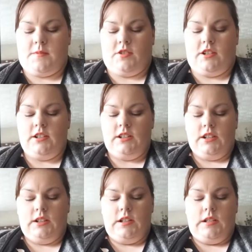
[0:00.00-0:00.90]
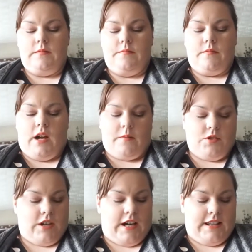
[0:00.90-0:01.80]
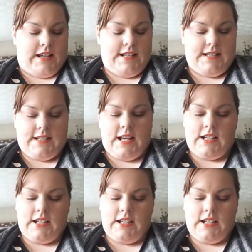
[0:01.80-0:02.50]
so I thought I would try this.